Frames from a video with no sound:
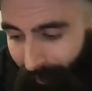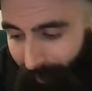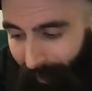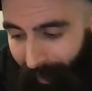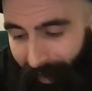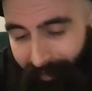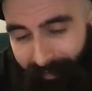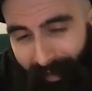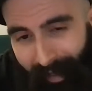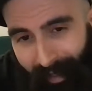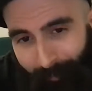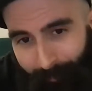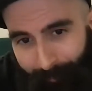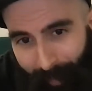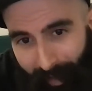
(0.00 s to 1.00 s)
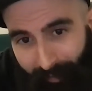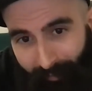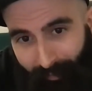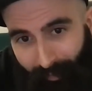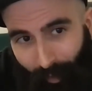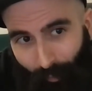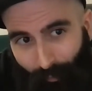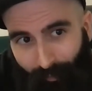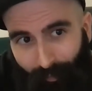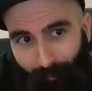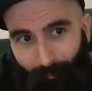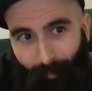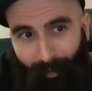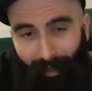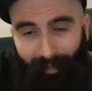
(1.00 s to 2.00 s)
as a bass note
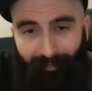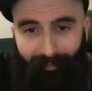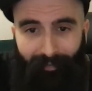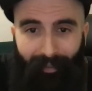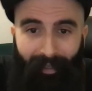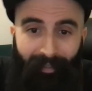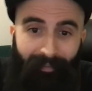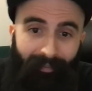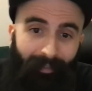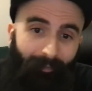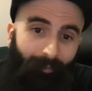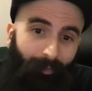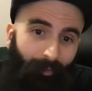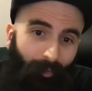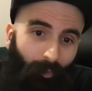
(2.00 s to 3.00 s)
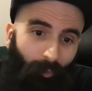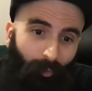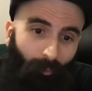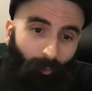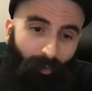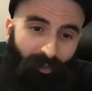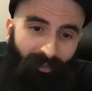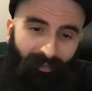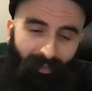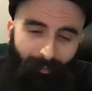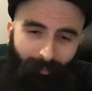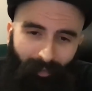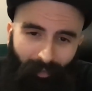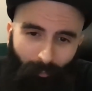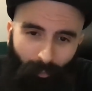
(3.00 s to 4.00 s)
plus a 7th chord, which is
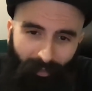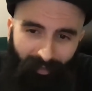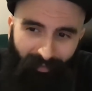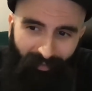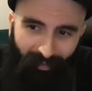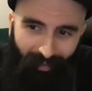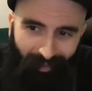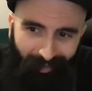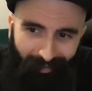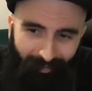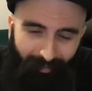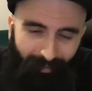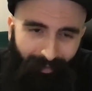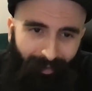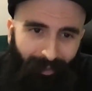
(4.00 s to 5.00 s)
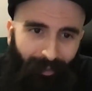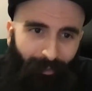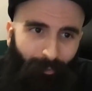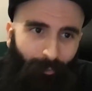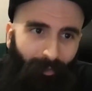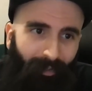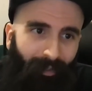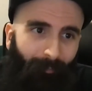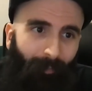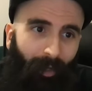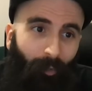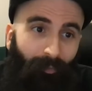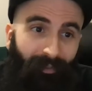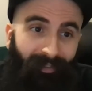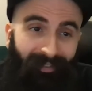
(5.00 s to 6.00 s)
something that we discussed talking
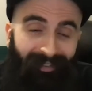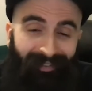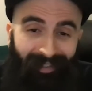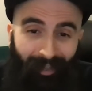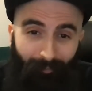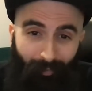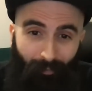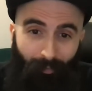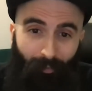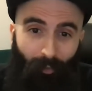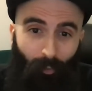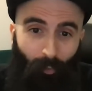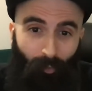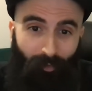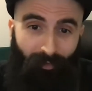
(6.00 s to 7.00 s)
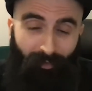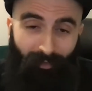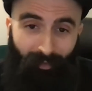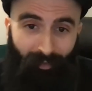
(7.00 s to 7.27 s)
about the 7th chords,